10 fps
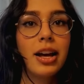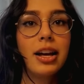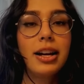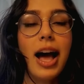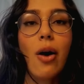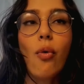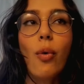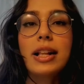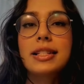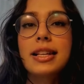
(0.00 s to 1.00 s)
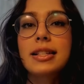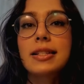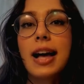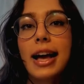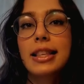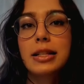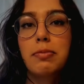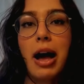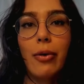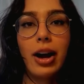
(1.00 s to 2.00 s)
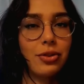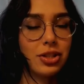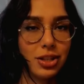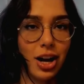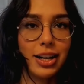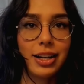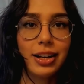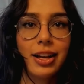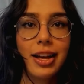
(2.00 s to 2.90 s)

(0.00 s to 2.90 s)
Now, what's inside this powerhouse tonic?